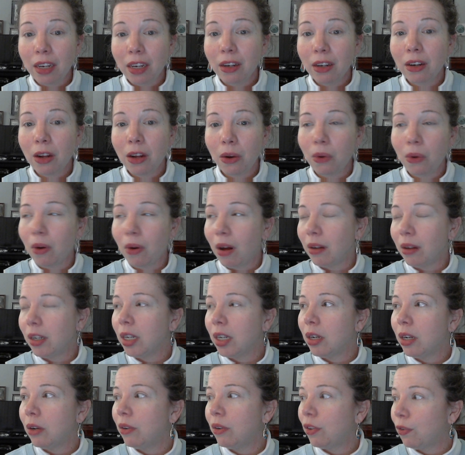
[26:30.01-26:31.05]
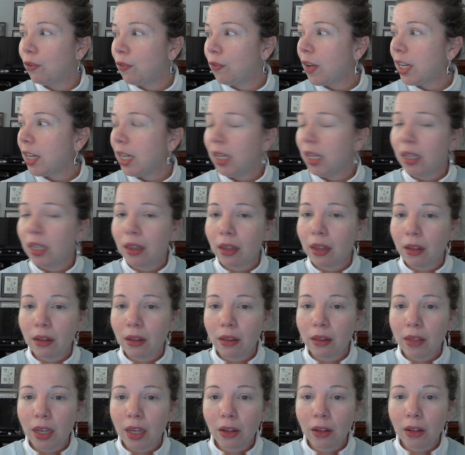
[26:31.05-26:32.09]
It's funny,
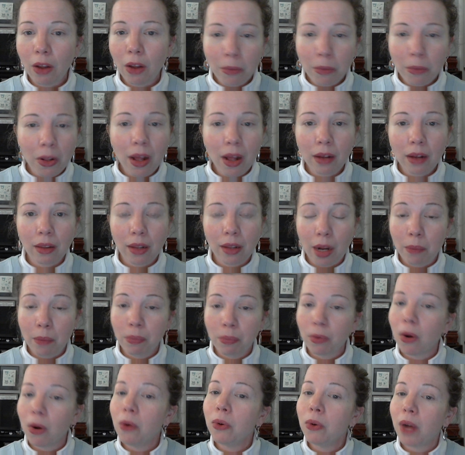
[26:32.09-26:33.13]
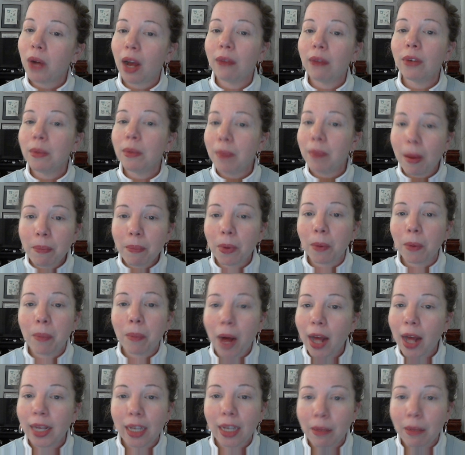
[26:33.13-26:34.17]
the alarm clock that I broke, I remember
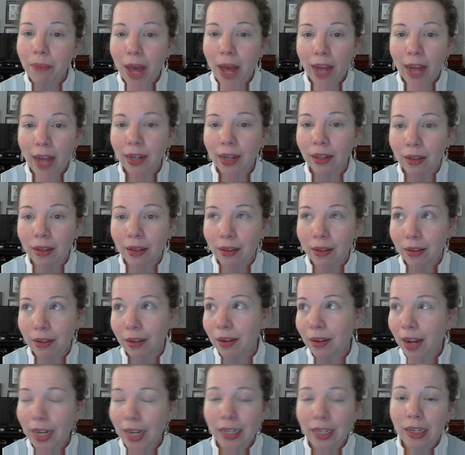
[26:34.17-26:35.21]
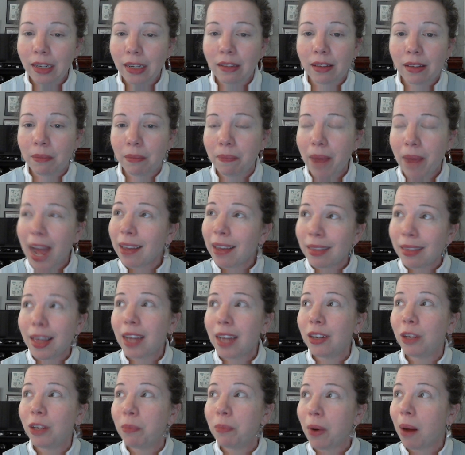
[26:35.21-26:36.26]
buying it back in the 90s, and back
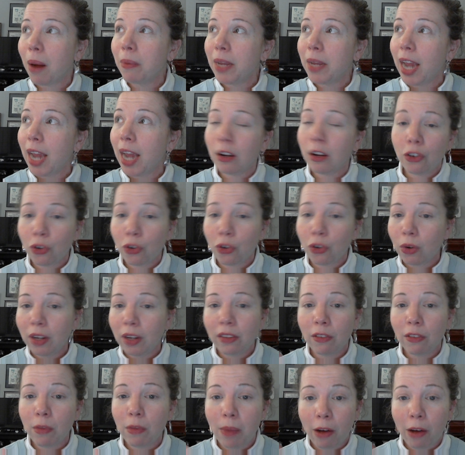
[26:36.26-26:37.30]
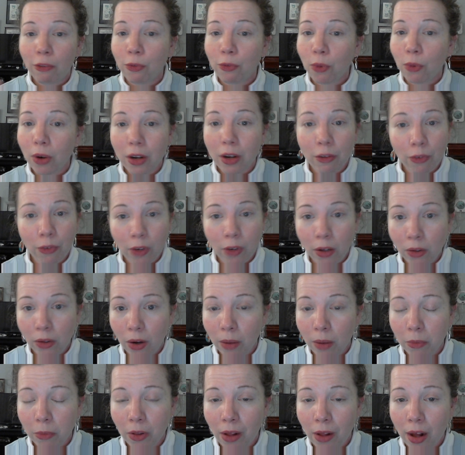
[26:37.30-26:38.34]
then you probably had a choice of about 4 different
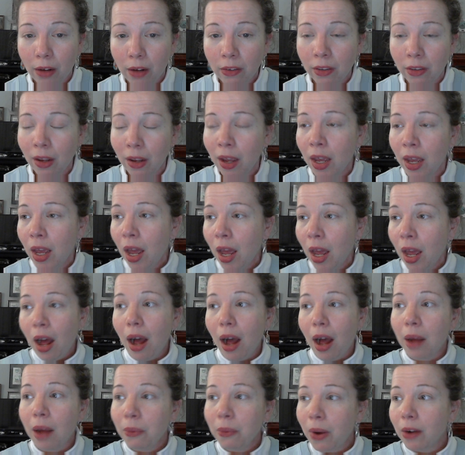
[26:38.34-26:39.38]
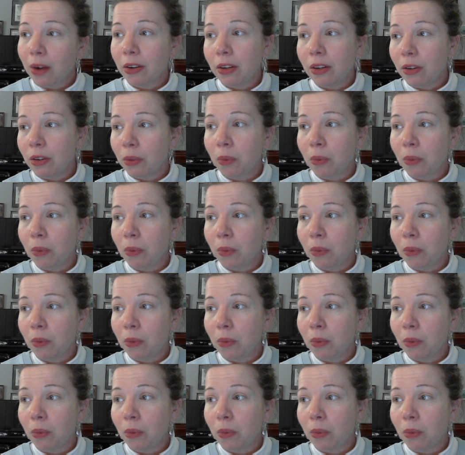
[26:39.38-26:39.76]
alarm clocks. I walked into